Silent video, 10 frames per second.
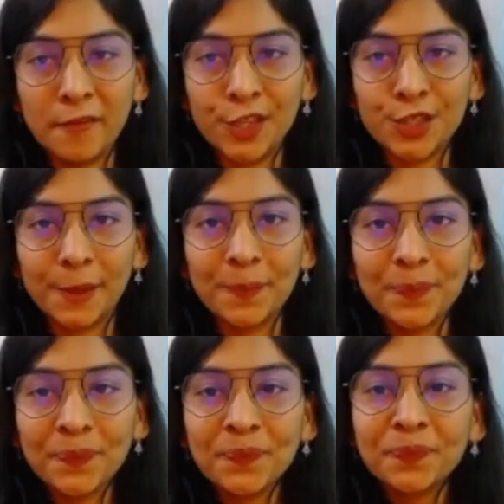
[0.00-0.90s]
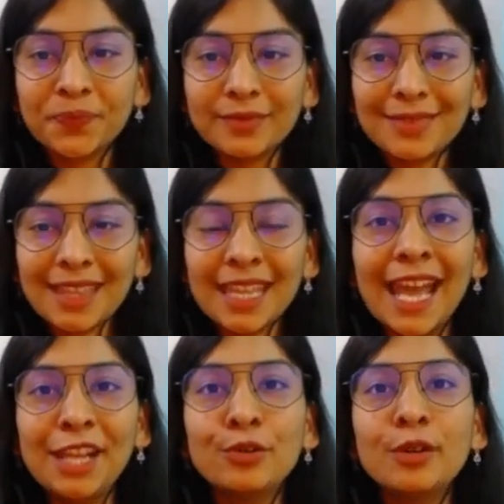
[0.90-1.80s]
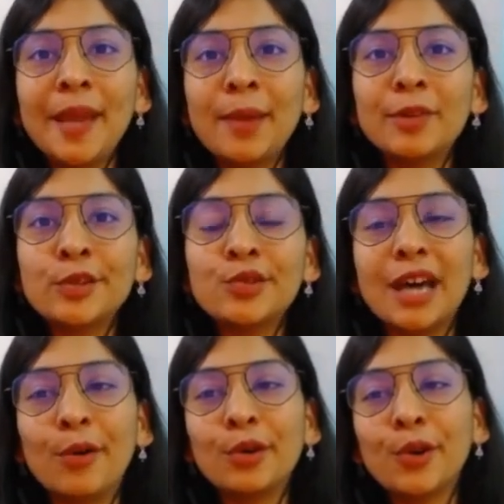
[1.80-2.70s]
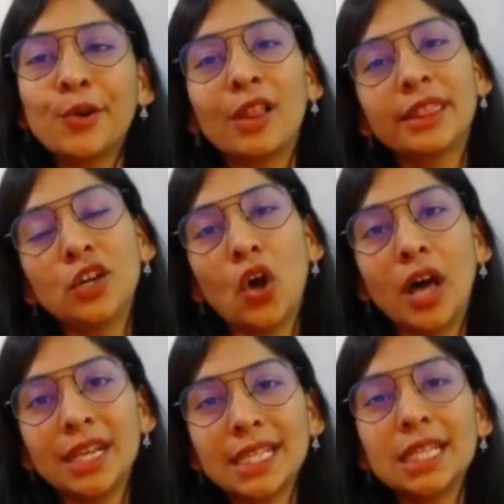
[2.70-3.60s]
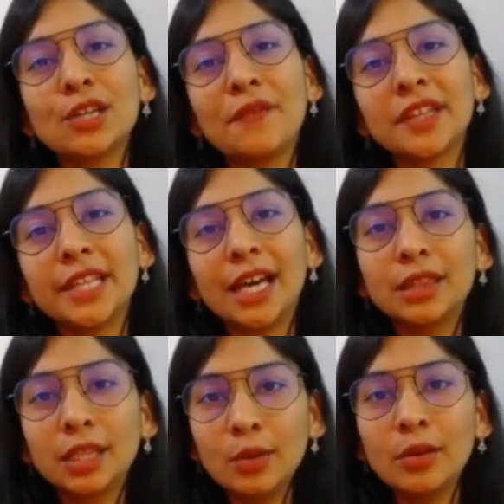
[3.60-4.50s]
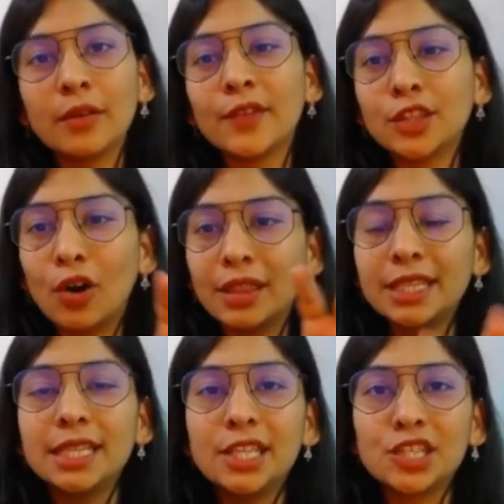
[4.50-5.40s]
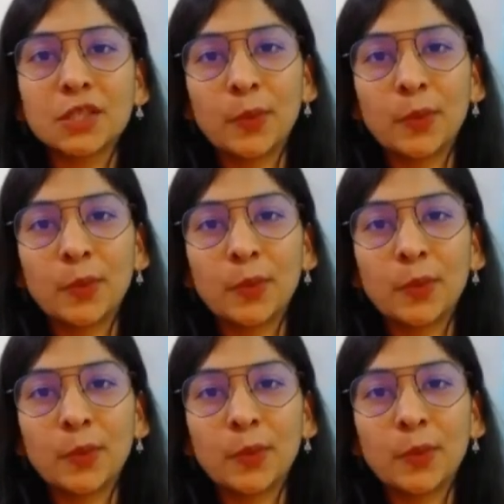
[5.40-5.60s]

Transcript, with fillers: feature and you will be able to download all the content of Vedantu with all the teachers